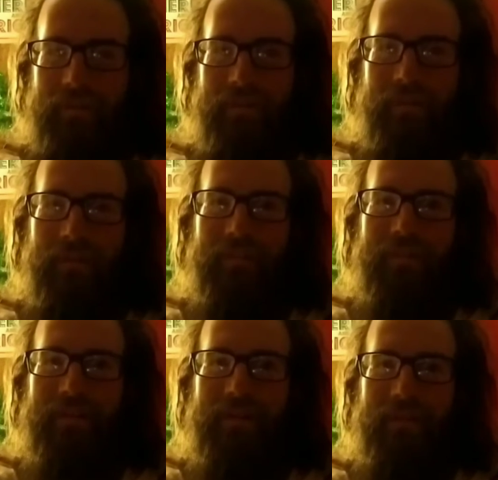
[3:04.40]
yeah,
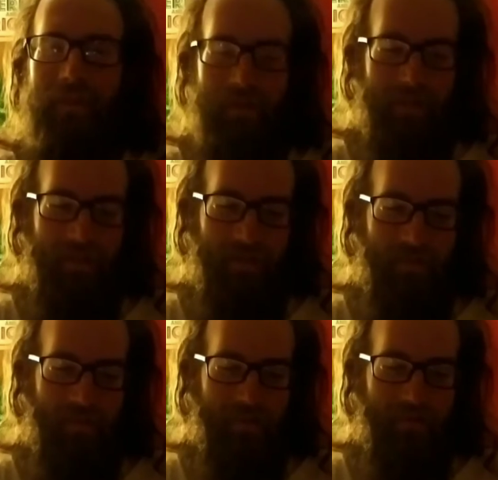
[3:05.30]
being the Dungeon
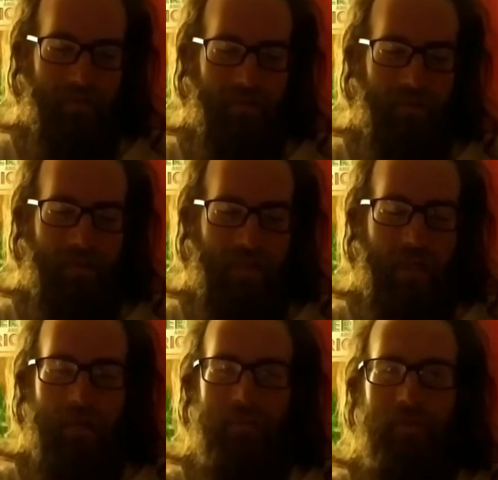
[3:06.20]
Master, it
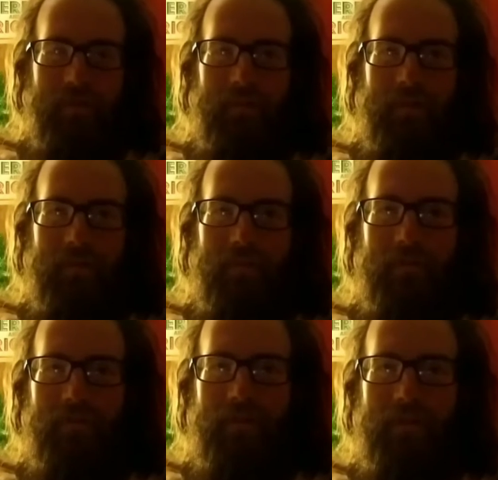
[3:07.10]
comes with a much
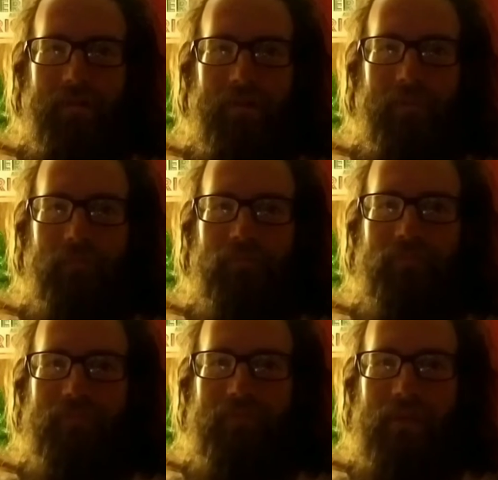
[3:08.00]
different
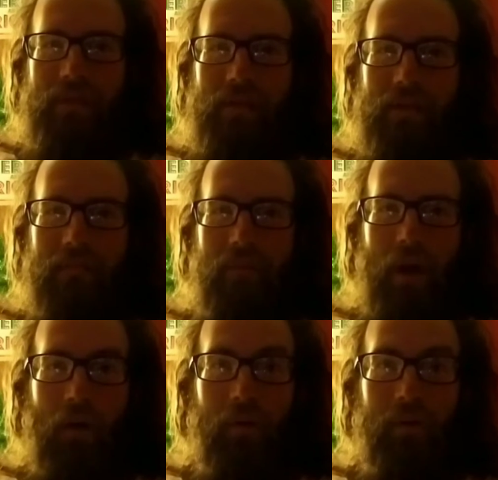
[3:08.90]

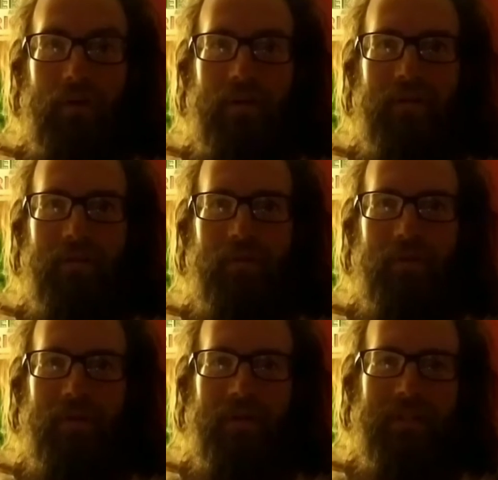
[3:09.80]
power with
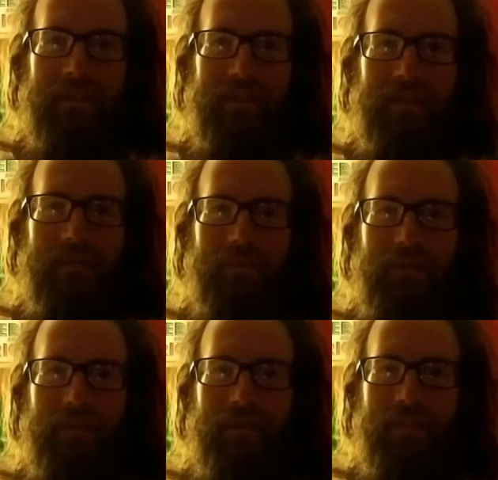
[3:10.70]
dice.
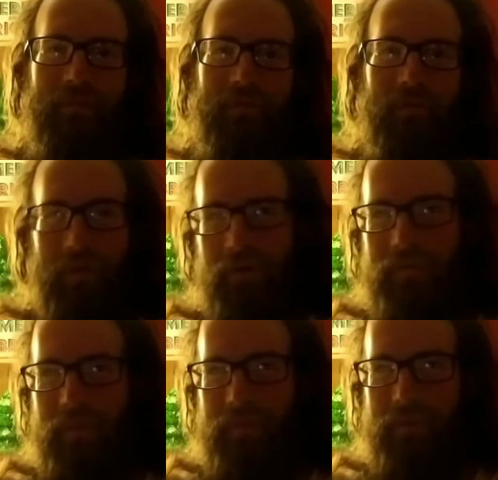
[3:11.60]
Because if you're one of those
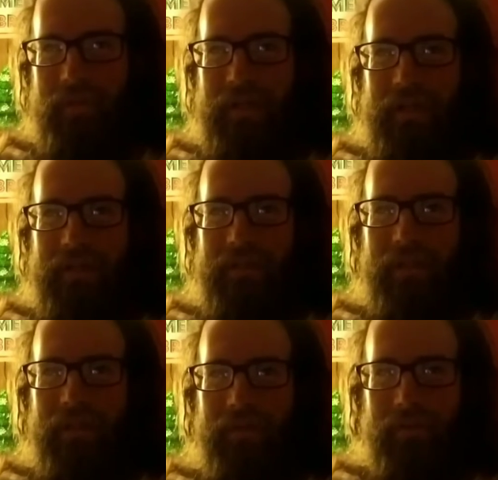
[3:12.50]
people that, you know,